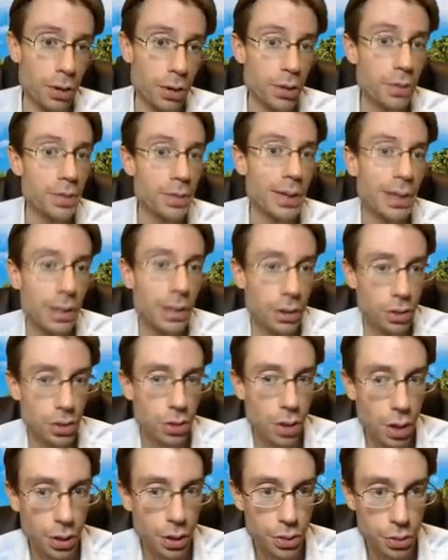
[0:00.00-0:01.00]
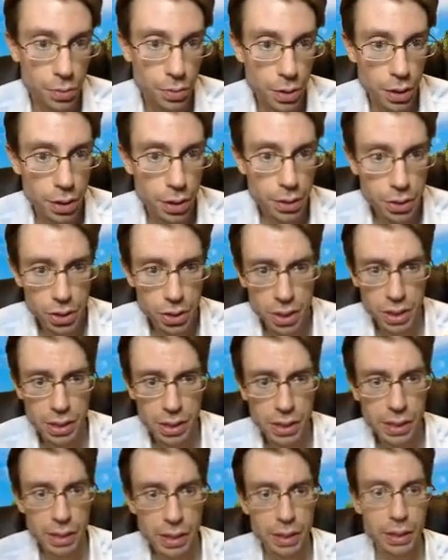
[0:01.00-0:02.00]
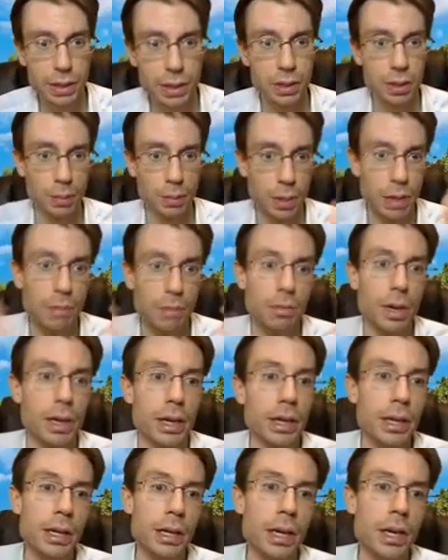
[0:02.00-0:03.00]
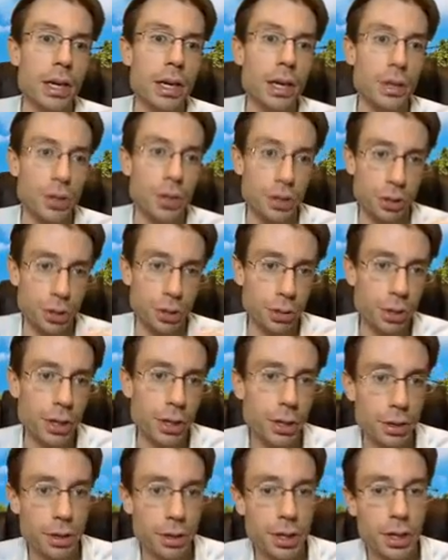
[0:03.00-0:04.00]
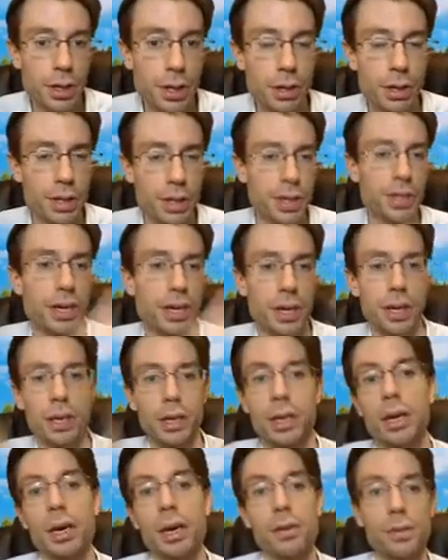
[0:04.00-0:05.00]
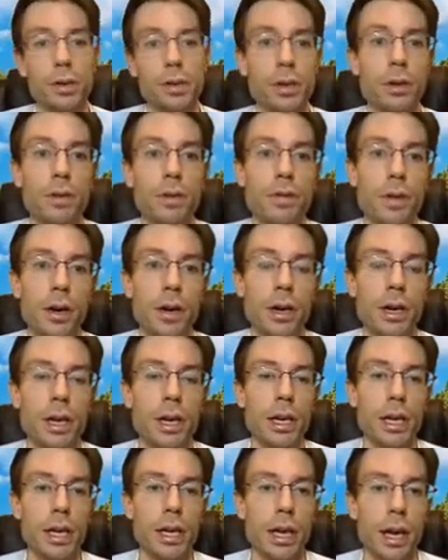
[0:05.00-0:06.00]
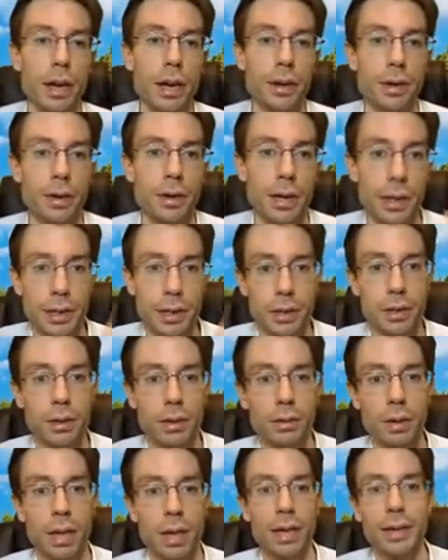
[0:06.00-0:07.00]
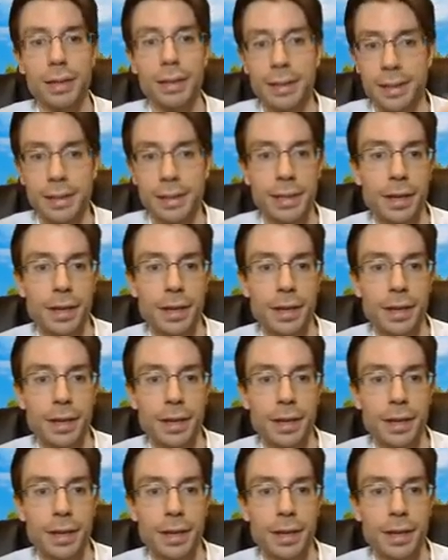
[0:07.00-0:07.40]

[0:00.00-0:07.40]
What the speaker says: Where are you being dishonest? Where are you seeing things about money that are triggering you? And then you kind of cover it over and you're like, you know what?